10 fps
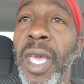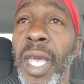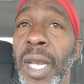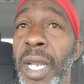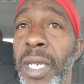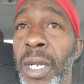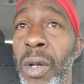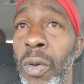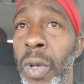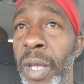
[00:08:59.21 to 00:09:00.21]
and, you
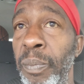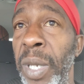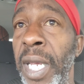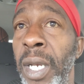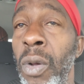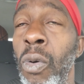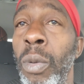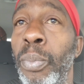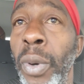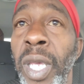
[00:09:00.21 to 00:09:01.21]
know, and being
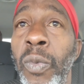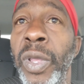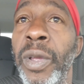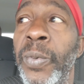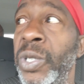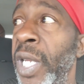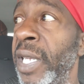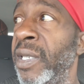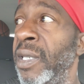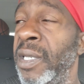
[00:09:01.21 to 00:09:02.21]
on point with their
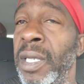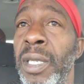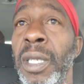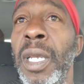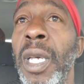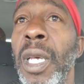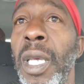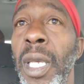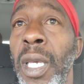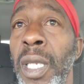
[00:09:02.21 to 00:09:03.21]
projections and,
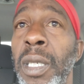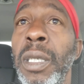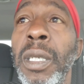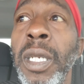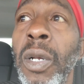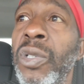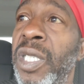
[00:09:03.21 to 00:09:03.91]
and, you know,